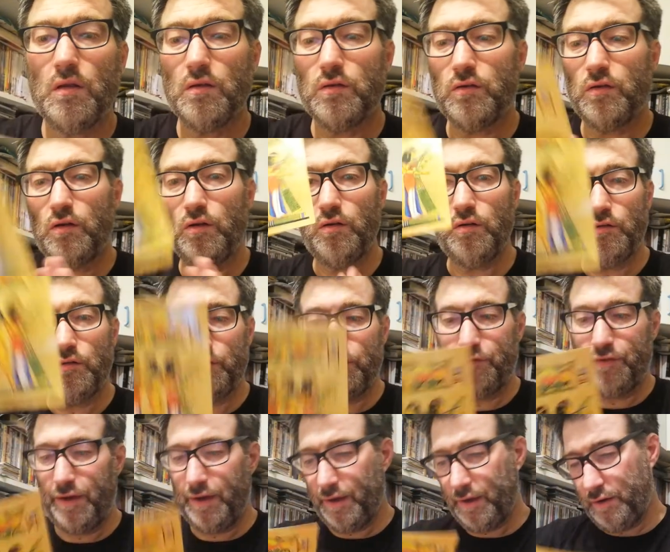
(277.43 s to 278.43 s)
So
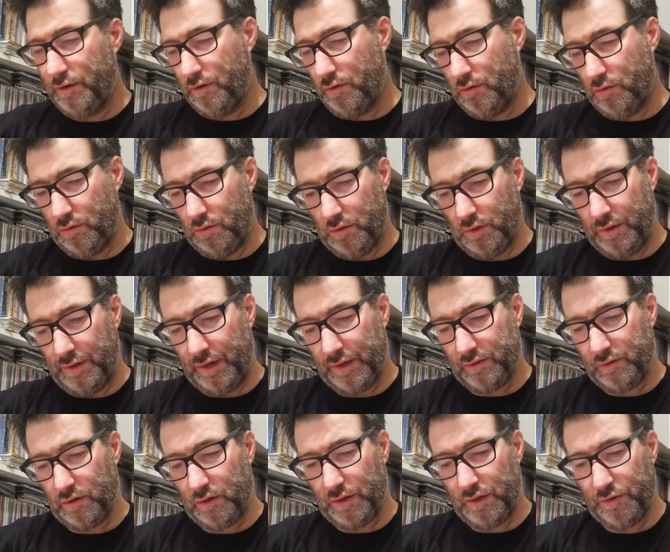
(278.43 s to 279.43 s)
thank you,
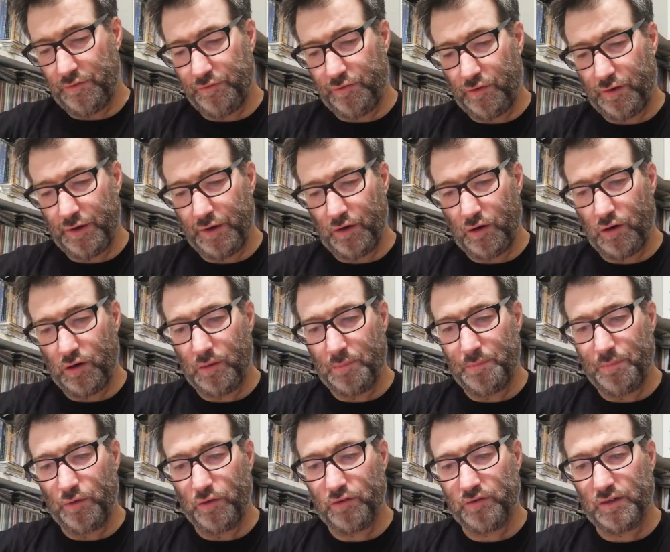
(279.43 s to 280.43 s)
Natalie, for your
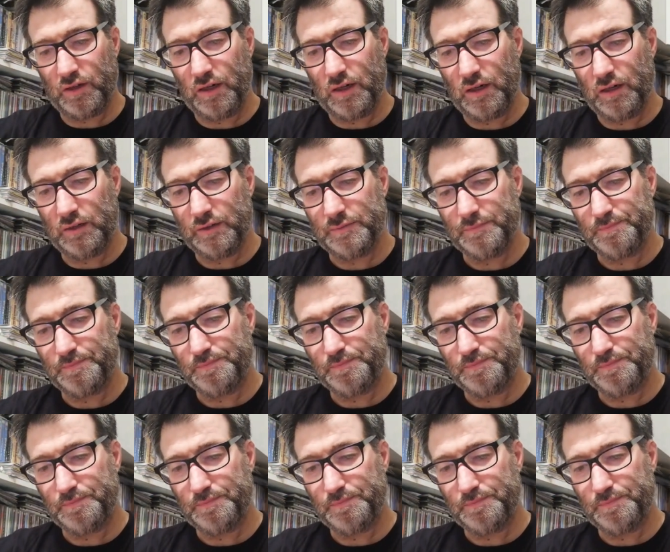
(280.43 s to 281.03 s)
postcard.